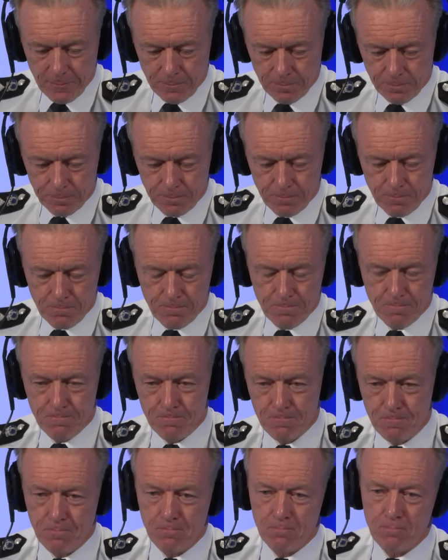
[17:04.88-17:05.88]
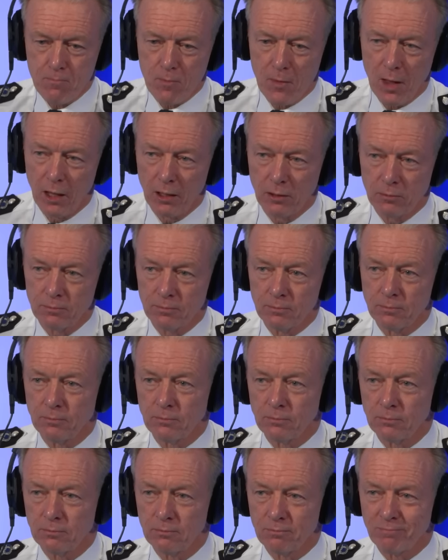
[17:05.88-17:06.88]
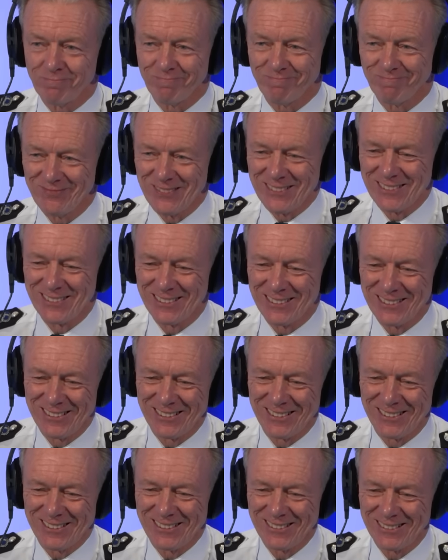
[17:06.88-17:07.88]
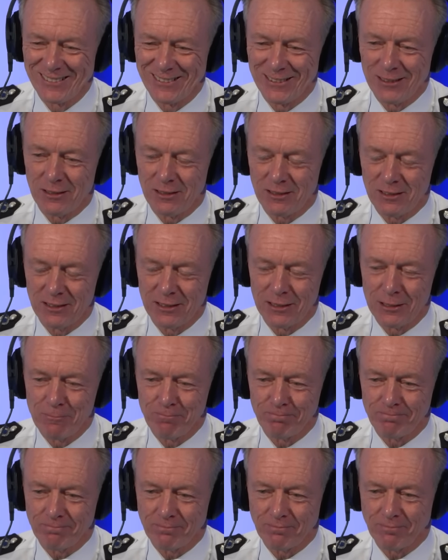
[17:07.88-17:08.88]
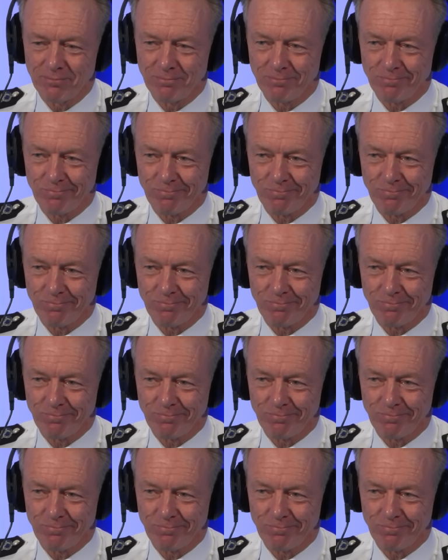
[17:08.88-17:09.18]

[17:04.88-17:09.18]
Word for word: said, "Look, look, Dave, I need more police. We haven't got enough.